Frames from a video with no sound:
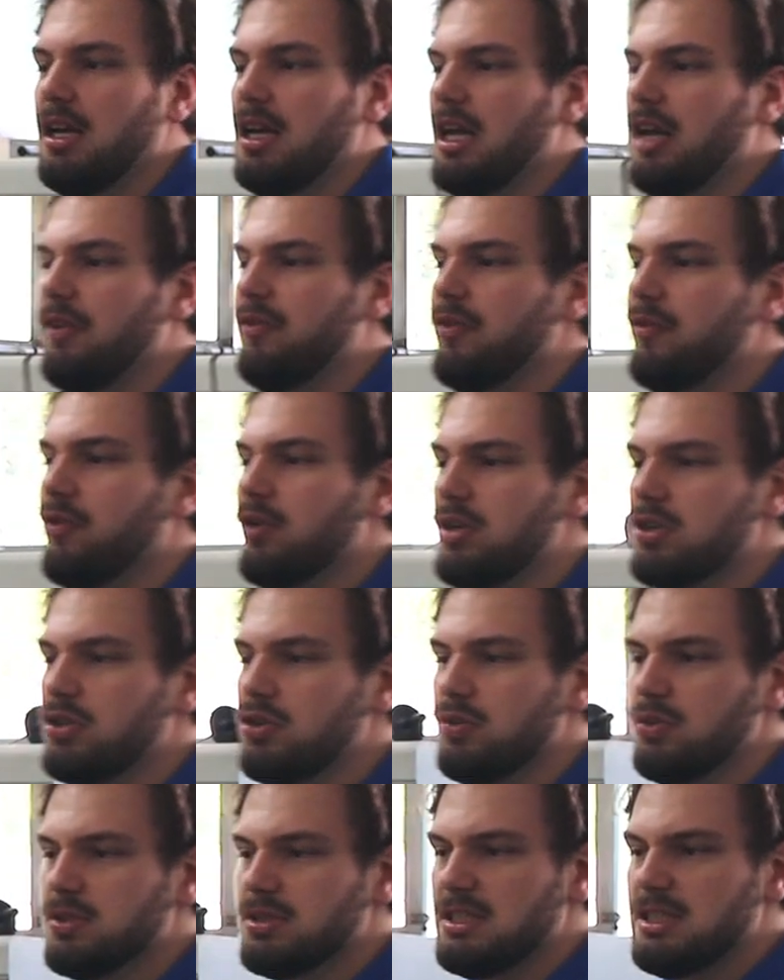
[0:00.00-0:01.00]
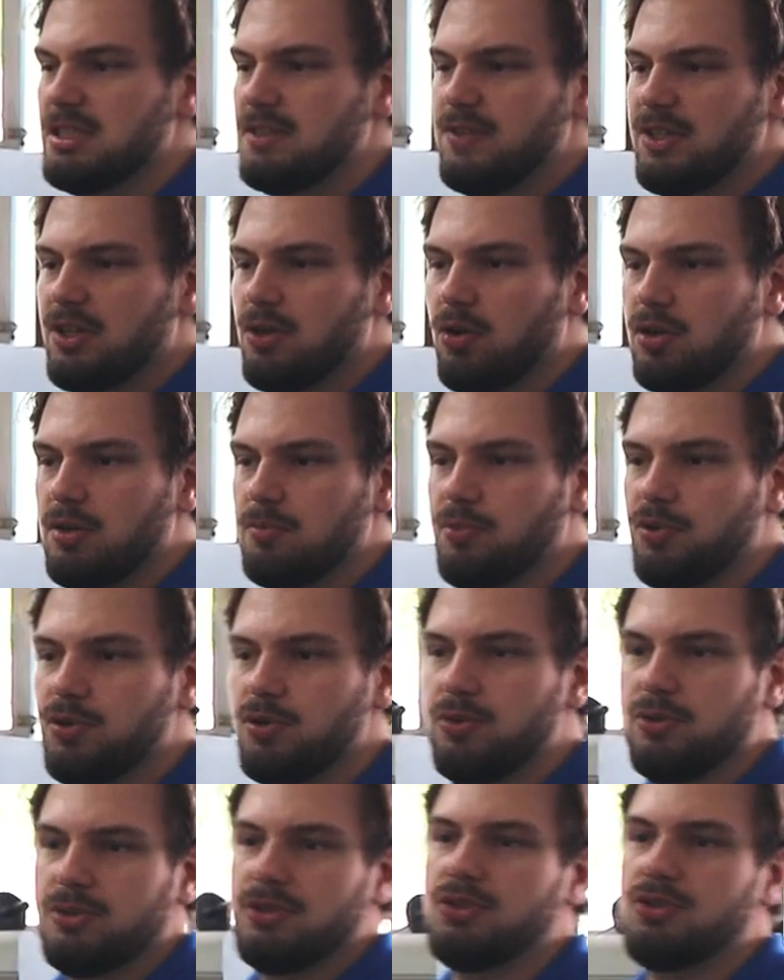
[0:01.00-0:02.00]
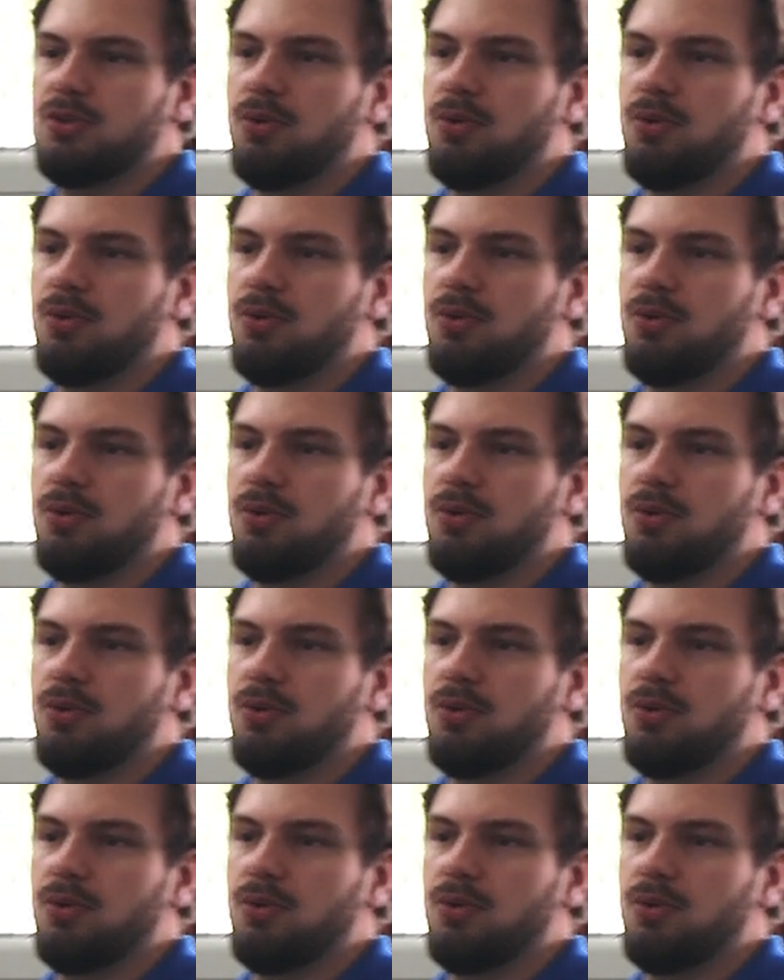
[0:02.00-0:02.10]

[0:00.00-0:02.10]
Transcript: If we wouldn't do this, we couldn't produce